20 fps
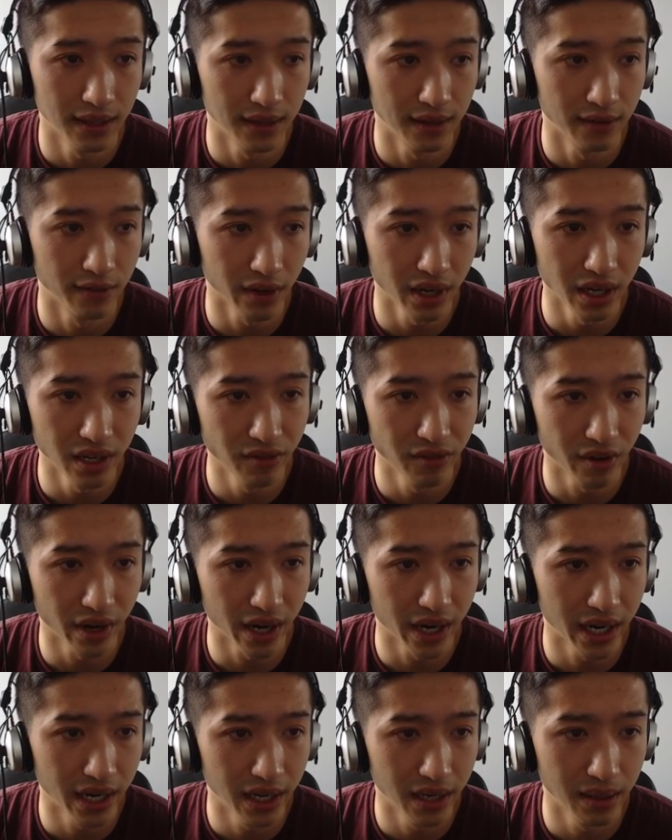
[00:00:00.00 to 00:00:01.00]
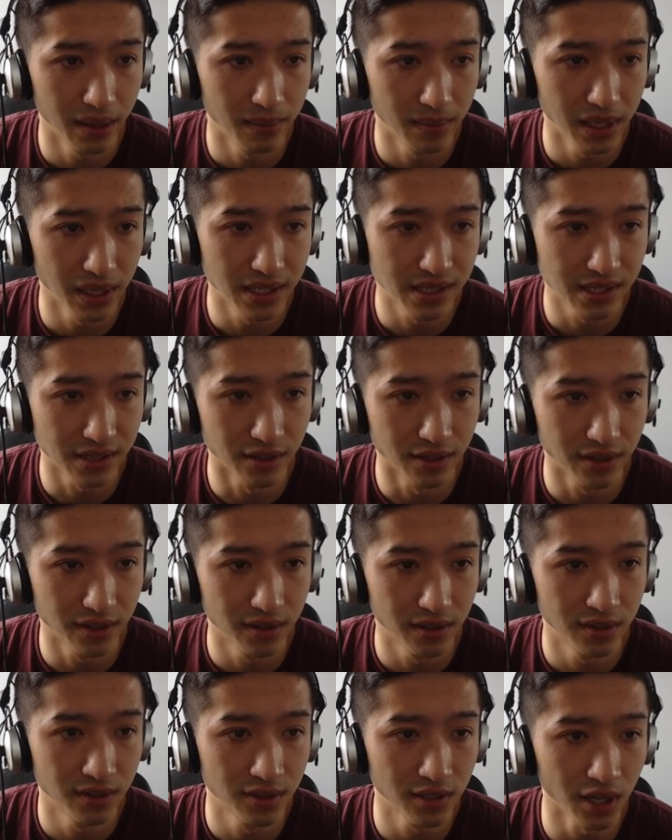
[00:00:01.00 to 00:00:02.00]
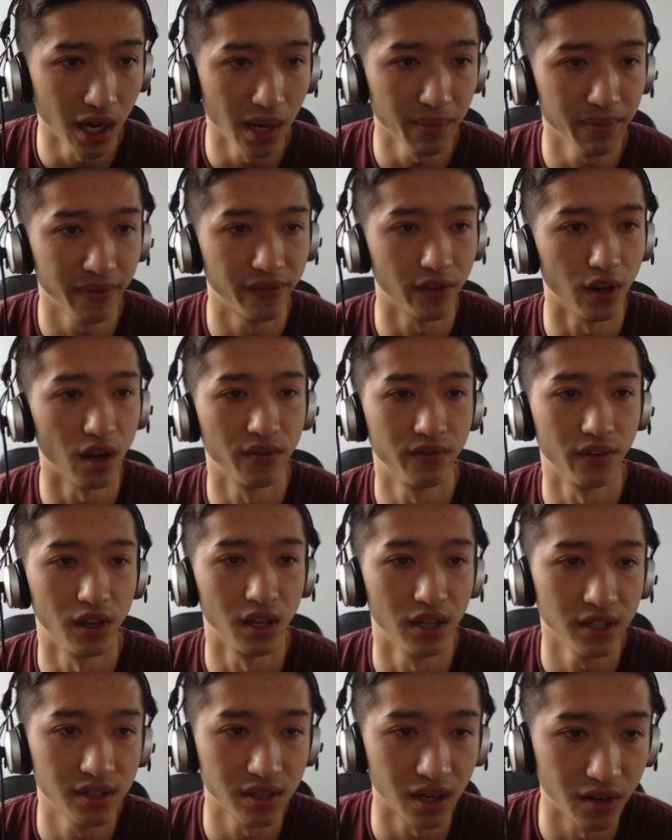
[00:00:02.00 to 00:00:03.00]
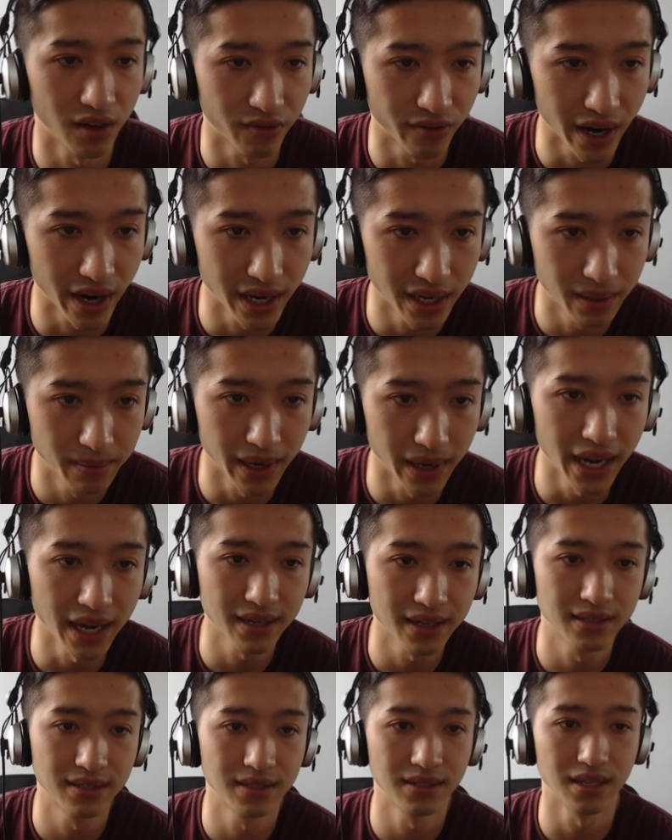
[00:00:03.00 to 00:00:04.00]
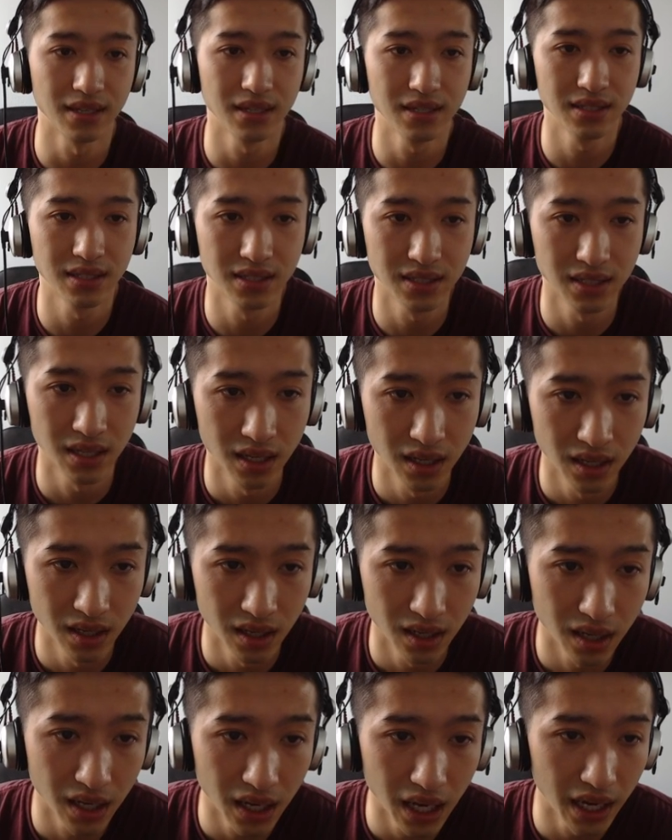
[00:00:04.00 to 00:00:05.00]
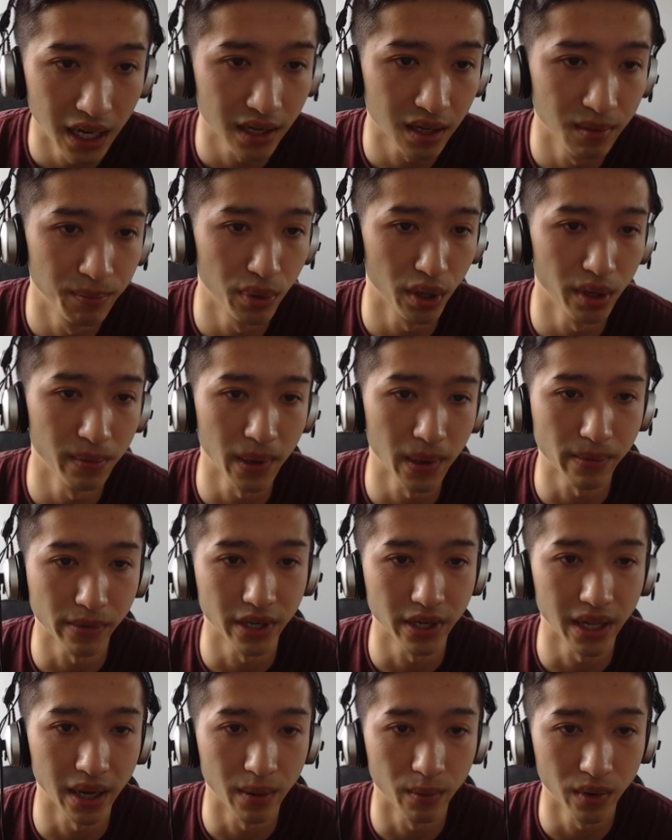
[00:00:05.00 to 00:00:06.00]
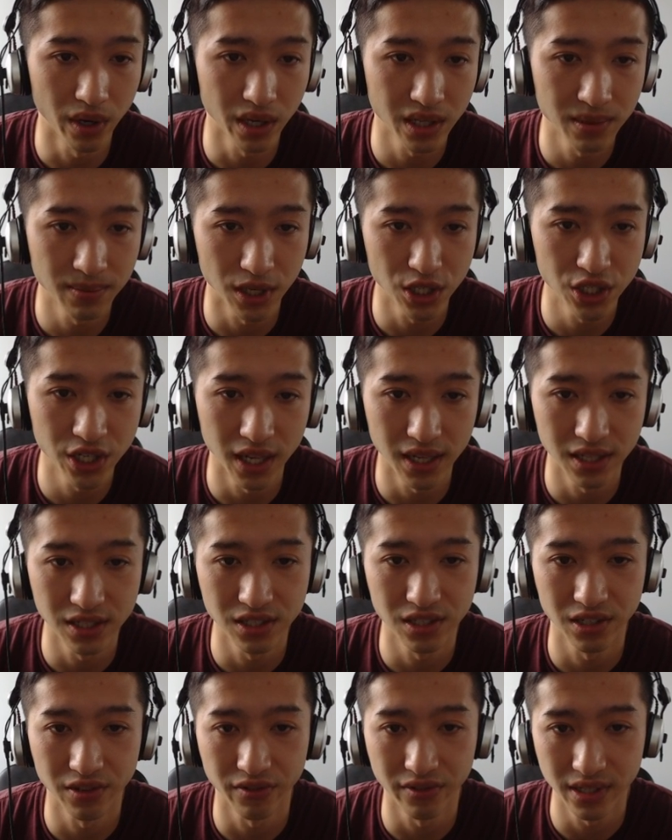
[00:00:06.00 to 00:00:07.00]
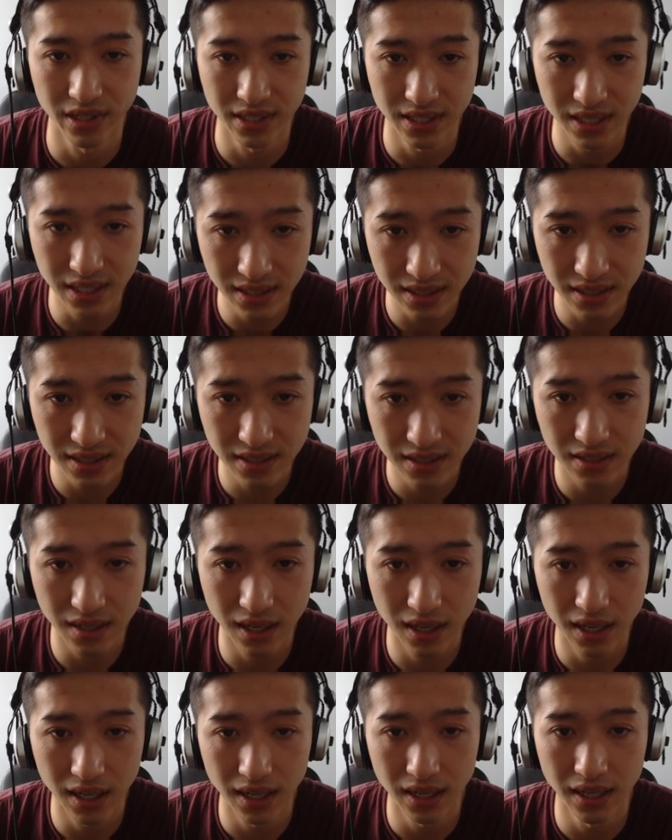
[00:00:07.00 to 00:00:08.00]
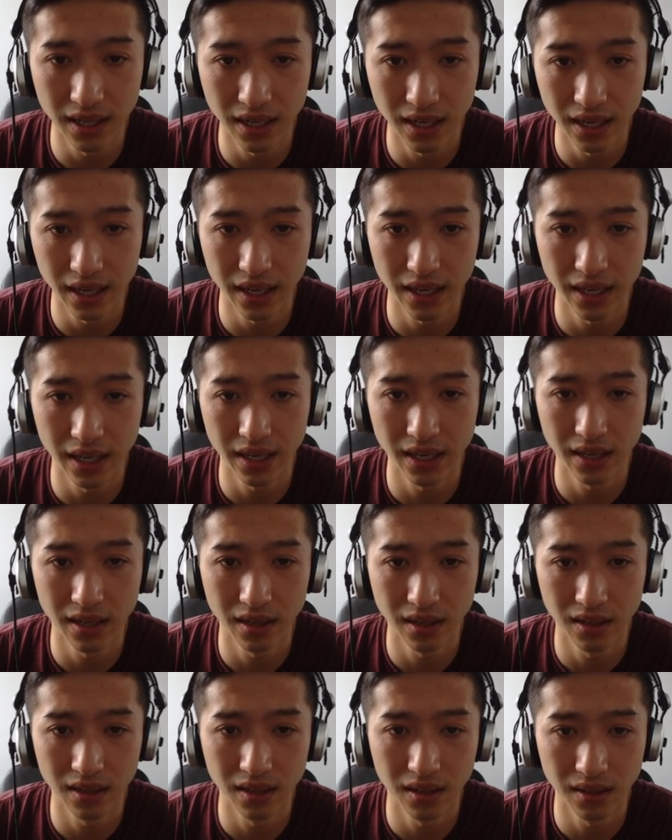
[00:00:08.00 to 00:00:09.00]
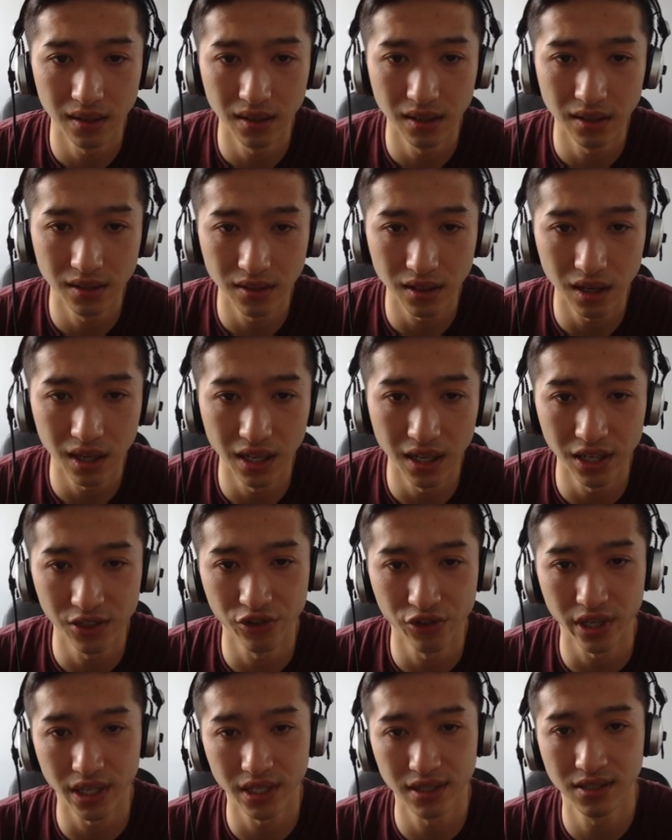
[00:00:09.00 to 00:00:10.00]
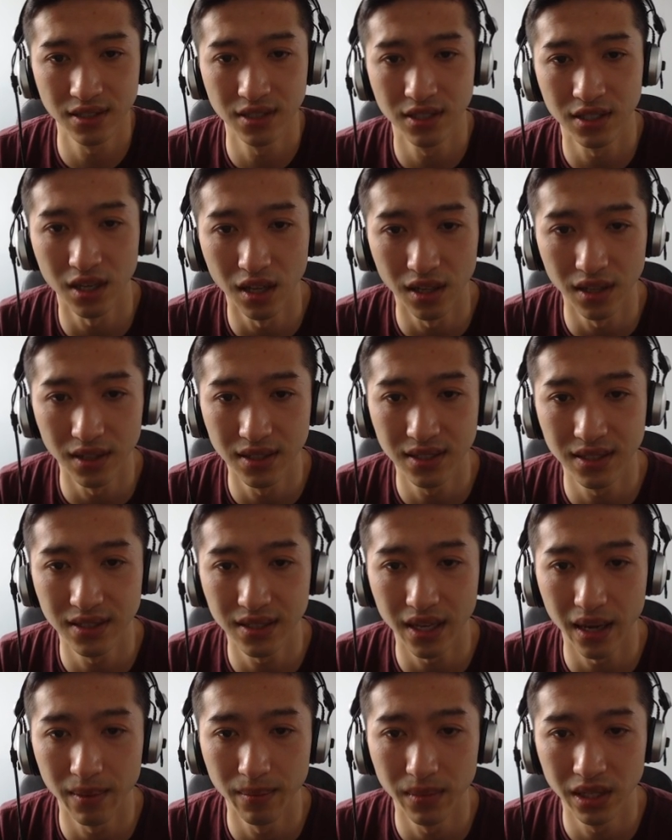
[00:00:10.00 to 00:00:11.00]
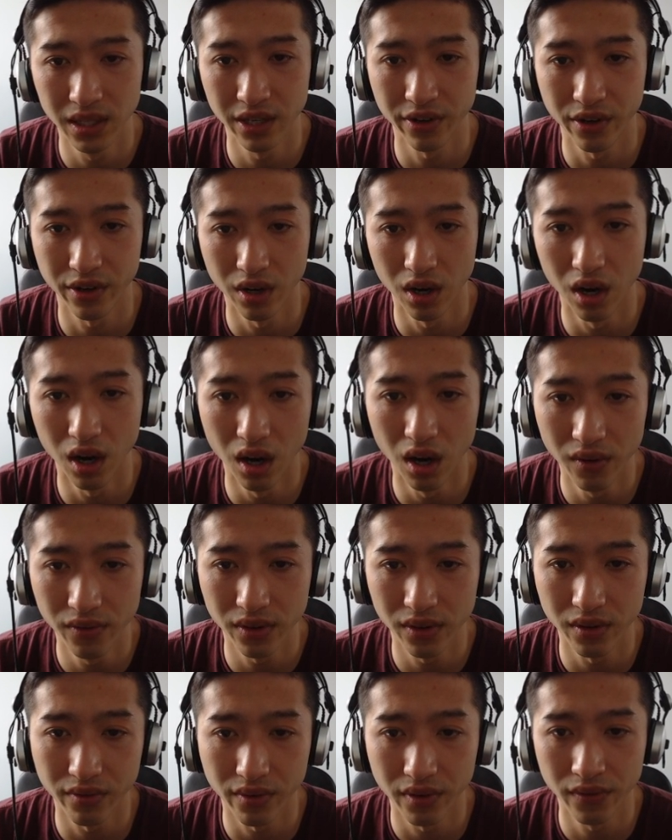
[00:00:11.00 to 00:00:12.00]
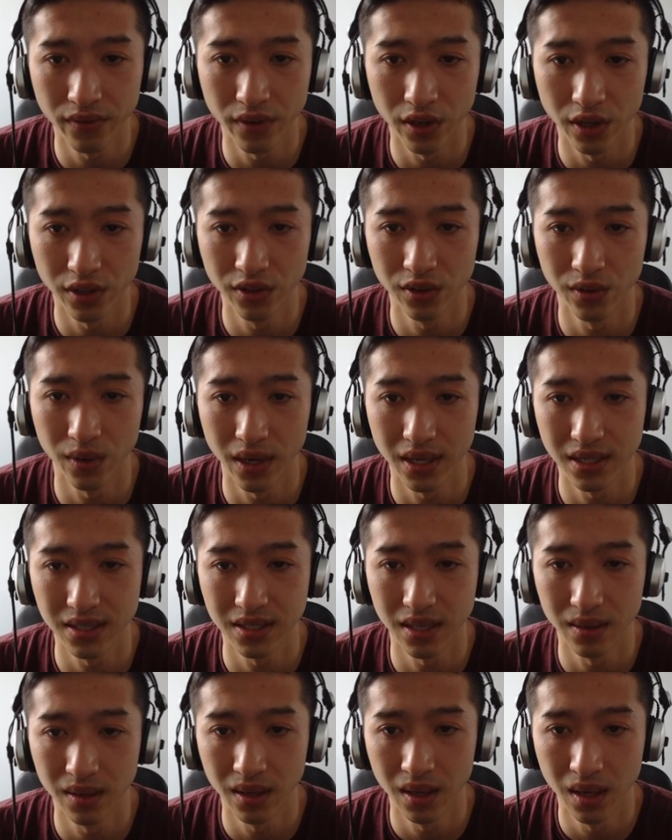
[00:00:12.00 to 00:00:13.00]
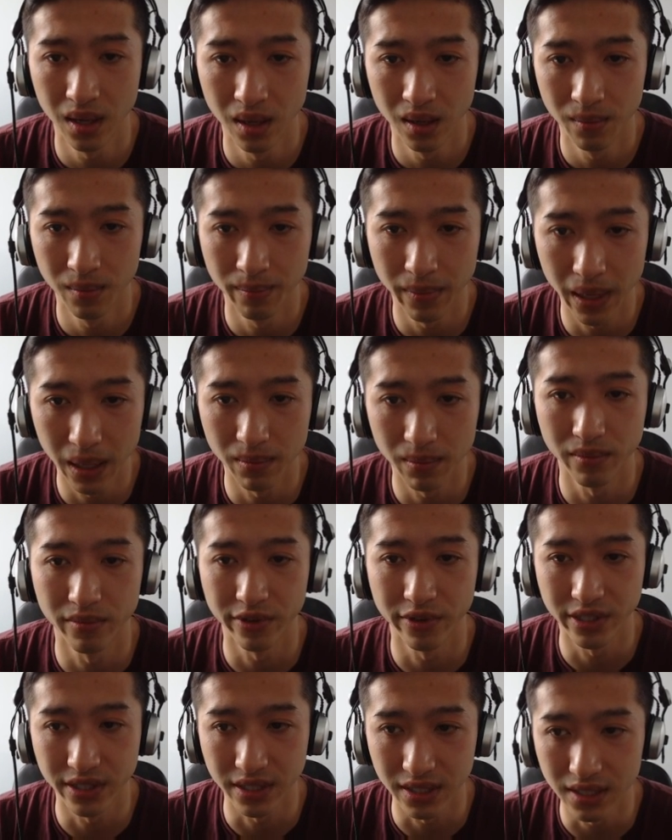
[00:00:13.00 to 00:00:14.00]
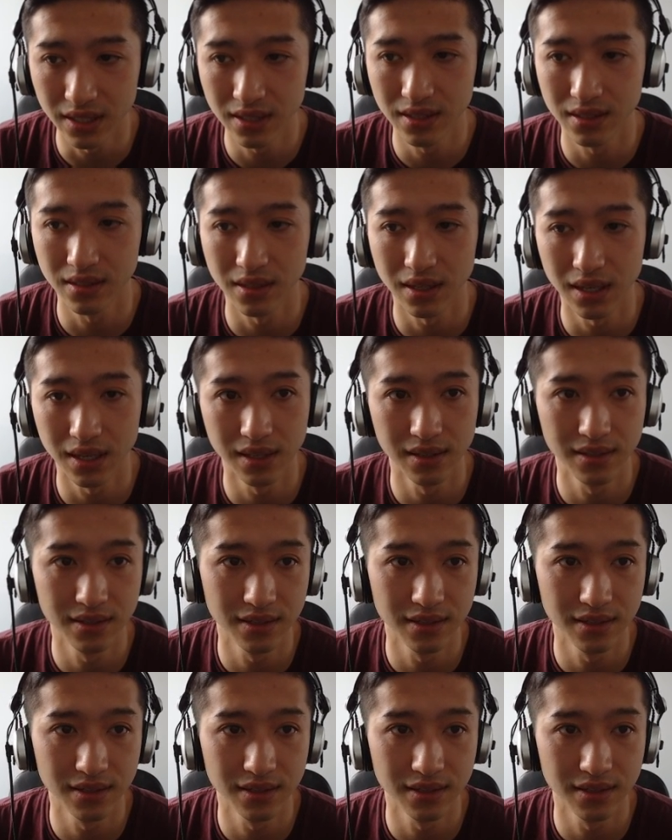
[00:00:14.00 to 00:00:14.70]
ReRam is a type of non-volatile random access computer memory that works by challenging resistance dielectric solid state material, often referred to as a mem resistor.